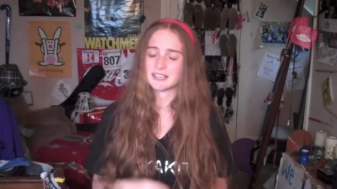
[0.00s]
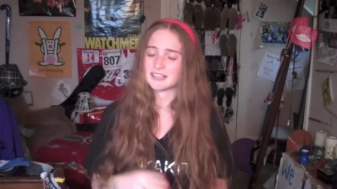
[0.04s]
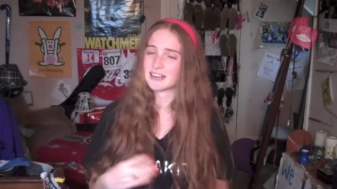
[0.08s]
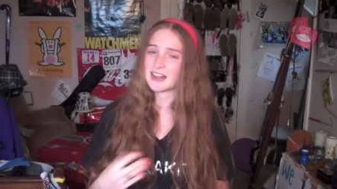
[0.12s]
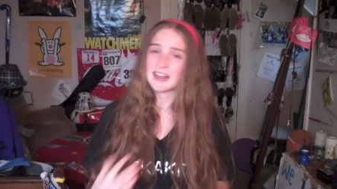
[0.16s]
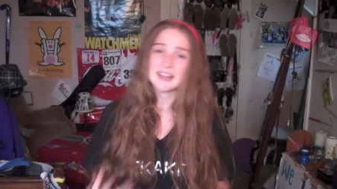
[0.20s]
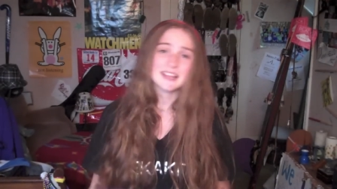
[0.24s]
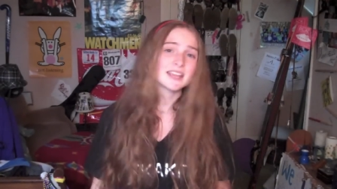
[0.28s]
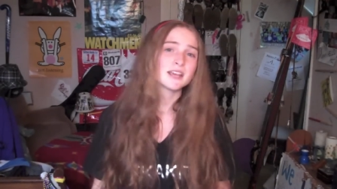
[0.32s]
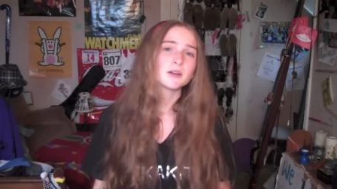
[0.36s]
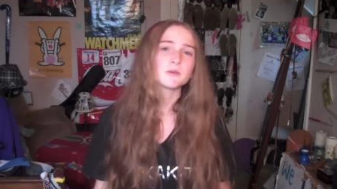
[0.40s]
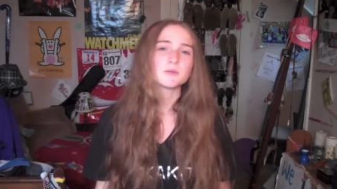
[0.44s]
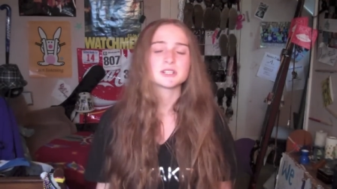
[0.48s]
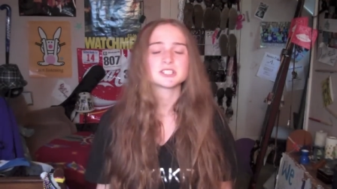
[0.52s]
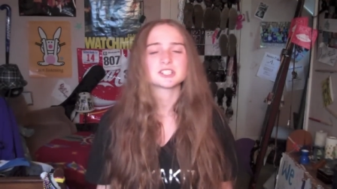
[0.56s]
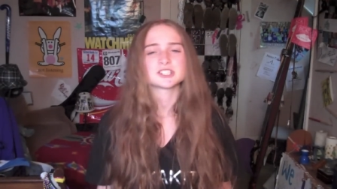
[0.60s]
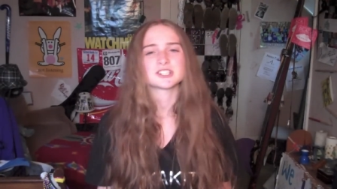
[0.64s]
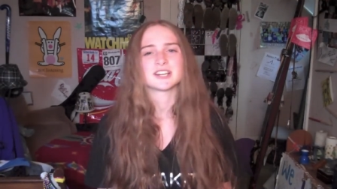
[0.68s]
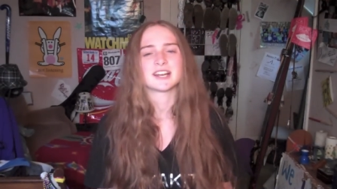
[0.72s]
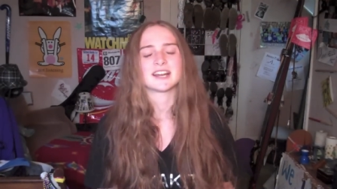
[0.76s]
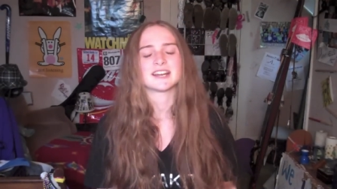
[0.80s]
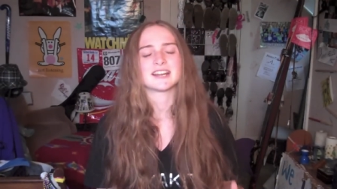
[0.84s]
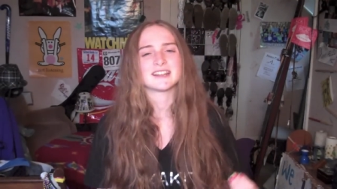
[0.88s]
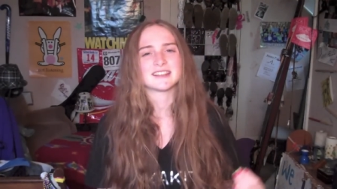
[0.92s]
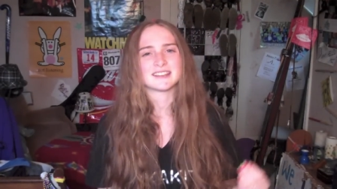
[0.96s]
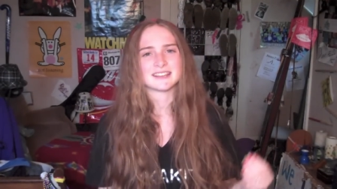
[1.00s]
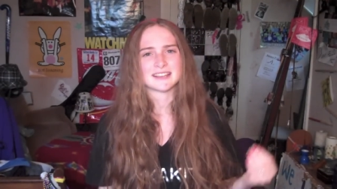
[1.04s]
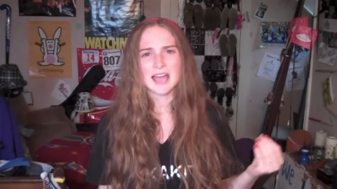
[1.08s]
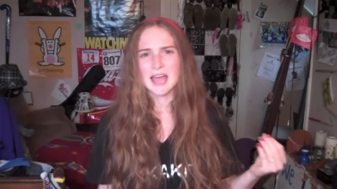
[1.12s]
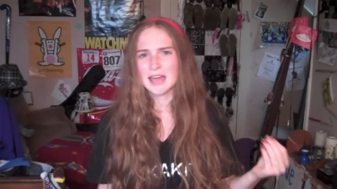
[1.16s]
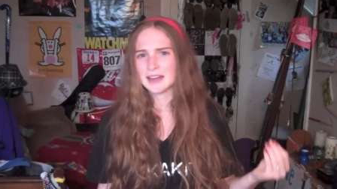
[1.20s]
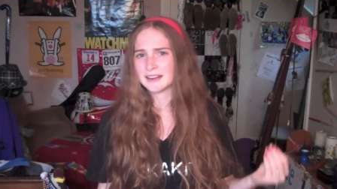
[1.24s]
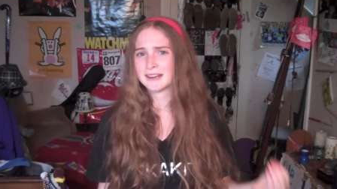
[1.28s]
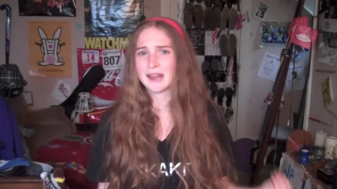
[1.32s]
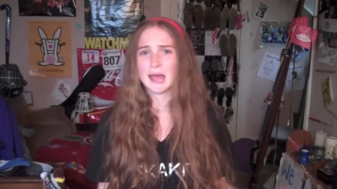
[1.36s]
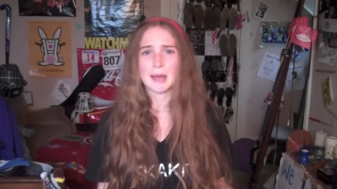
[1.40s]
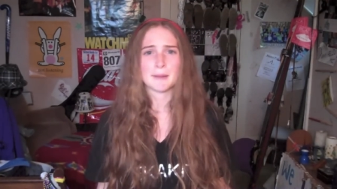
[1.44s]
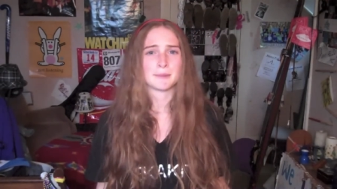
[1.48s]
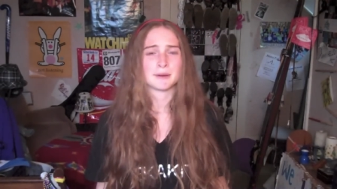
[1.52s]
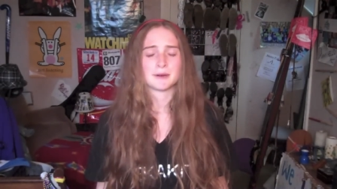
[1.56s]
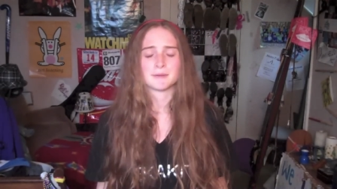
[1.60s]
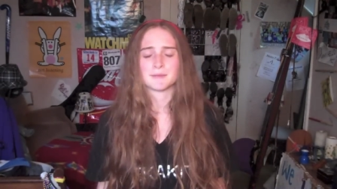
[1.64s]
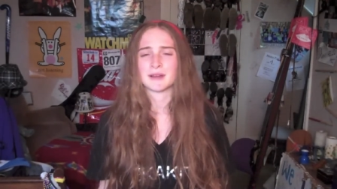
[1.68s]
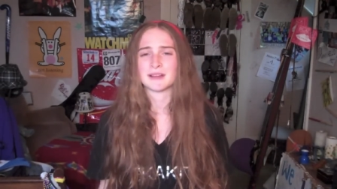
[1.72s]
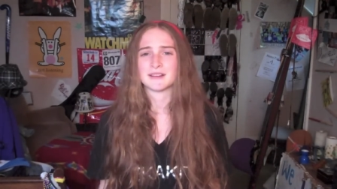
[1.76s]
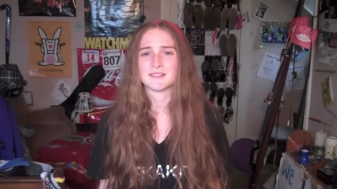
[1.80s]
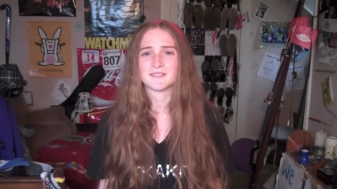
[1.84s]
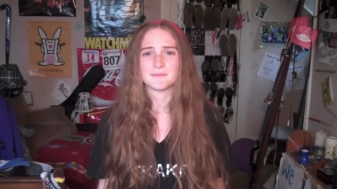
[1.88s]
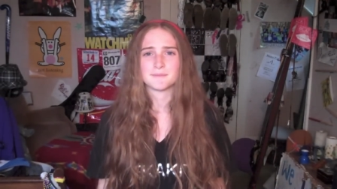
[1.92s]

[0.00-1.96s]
and I can't wish that anything hadn't happened in my own